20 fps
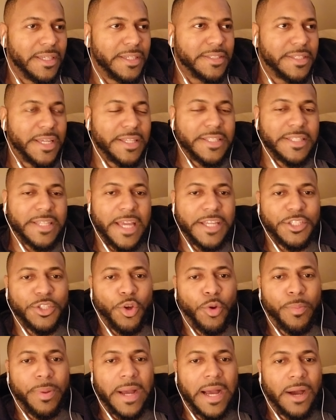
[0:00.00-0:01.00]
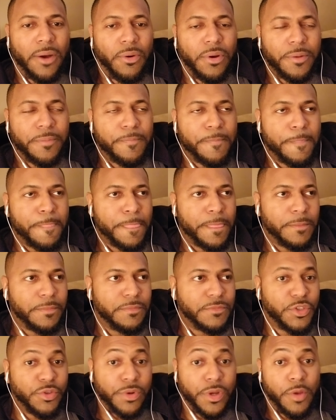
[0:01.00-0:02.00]
he says there's no power,
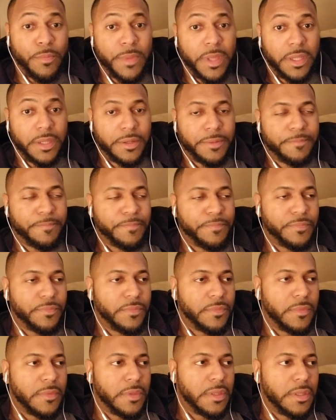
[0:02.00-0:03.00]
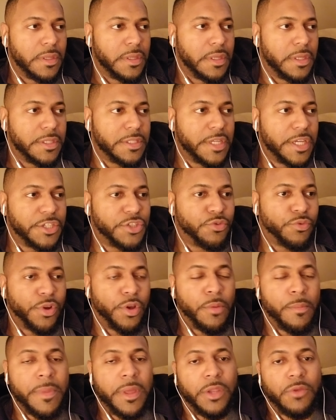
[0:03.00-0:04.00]
Jarrell Miller. He says
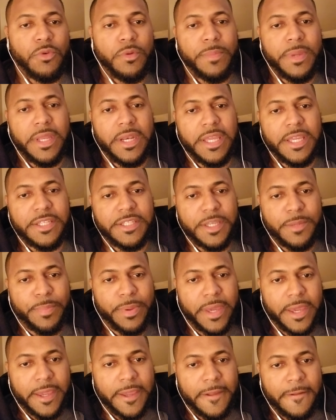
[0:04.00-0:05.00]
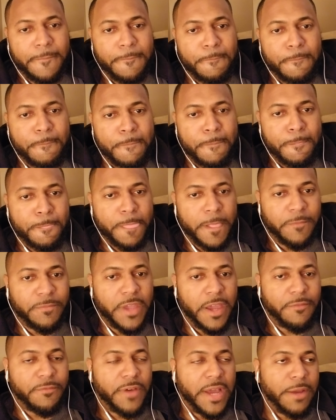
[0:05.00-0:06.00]
Jarrell Miller would be an easy pick if
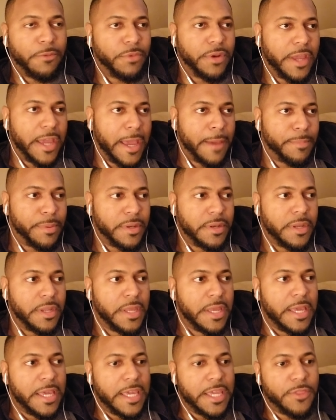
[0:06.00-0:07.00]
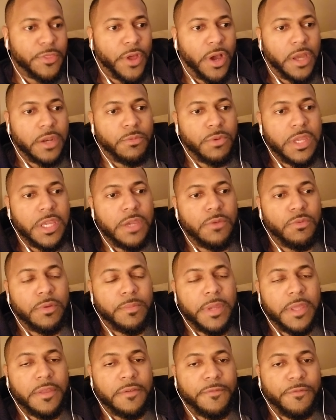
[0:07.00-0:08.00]
that fight would happen. He thought he would
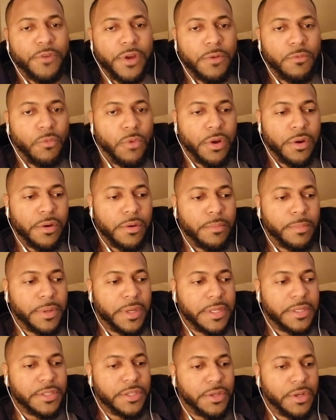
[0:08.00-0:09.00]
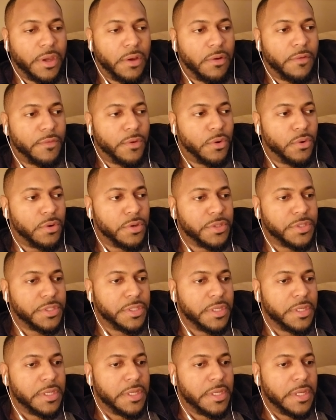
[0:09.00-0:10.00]
be the front runner, but, you know, of course,
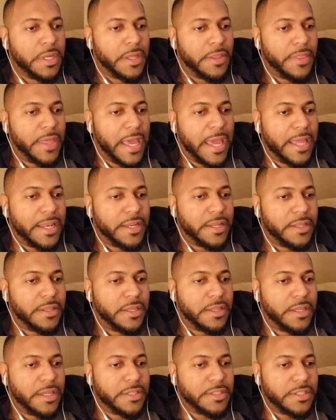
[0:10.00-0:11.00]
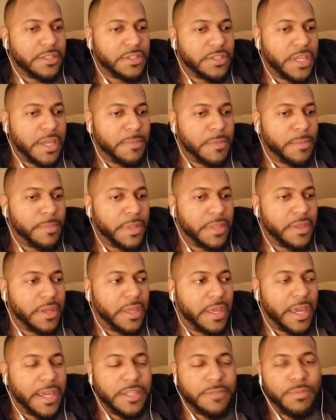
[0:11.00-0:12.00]
that isn't seem to be the
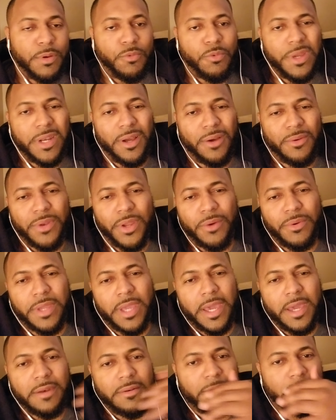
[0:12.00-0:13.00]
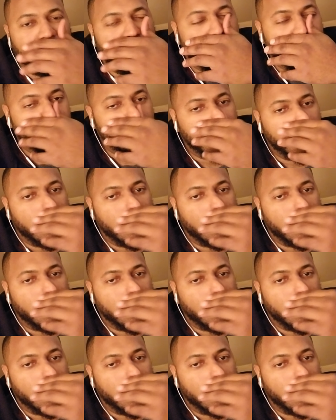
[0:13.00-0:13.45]
case, but we don't know yet, right?